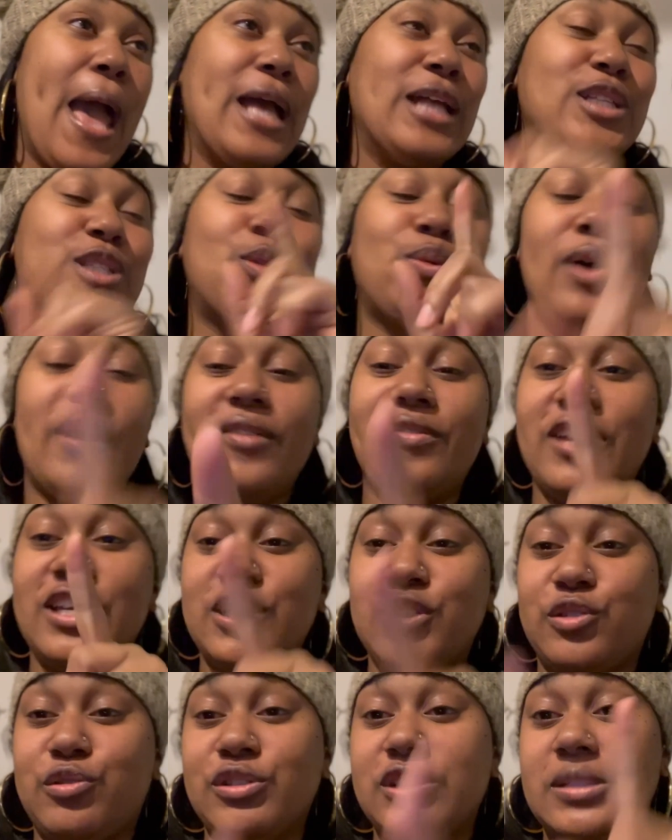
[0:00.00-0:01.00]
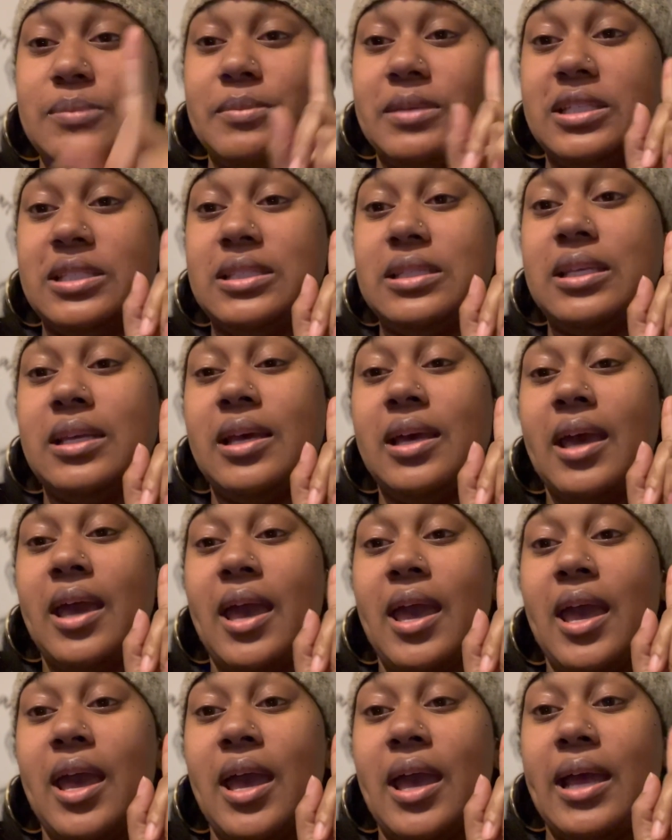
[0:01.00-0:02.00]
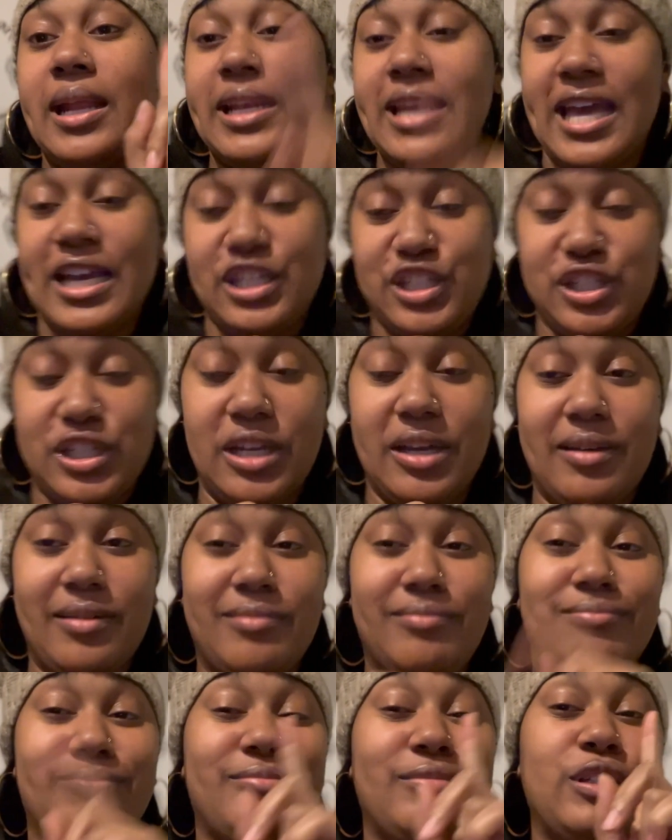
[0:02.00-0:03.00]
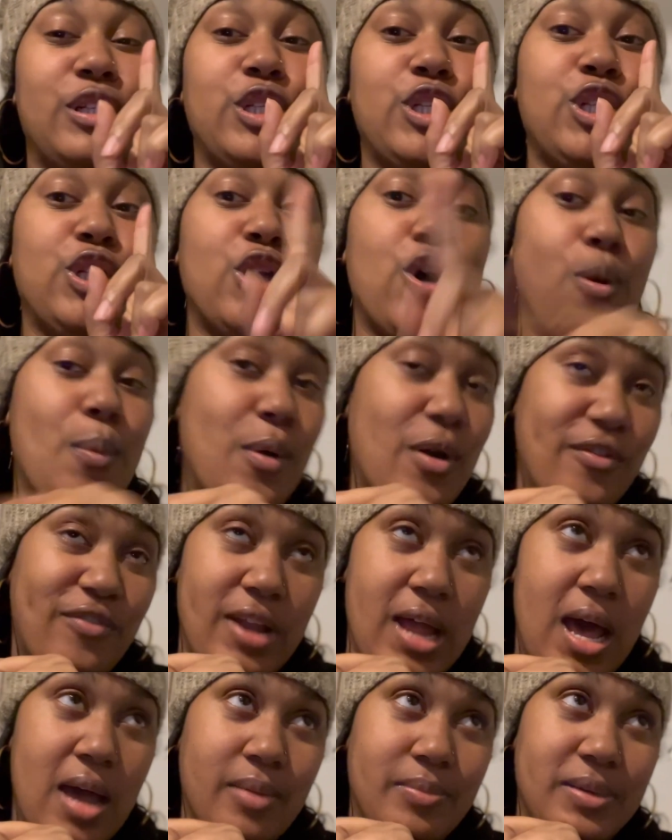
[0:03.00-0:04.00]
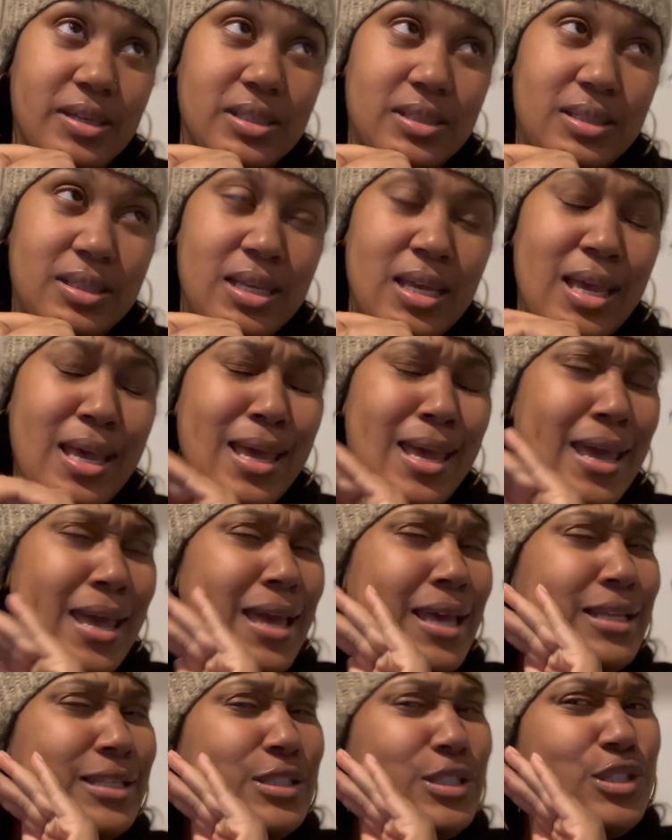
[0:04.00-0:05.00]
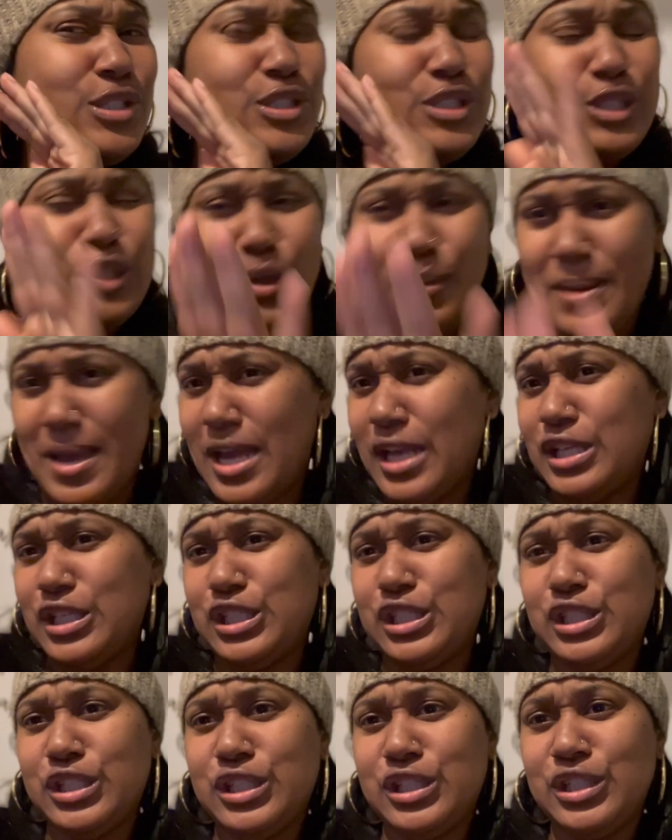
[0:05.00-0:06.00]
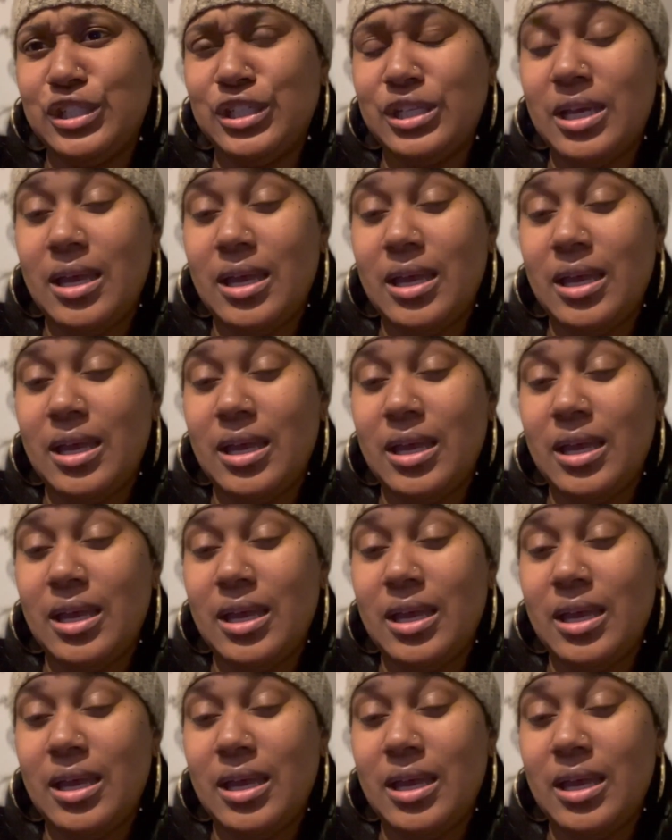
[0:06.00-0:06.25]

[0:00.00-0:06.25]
12 days of Christmas next year. No more vlogmas. It's too much.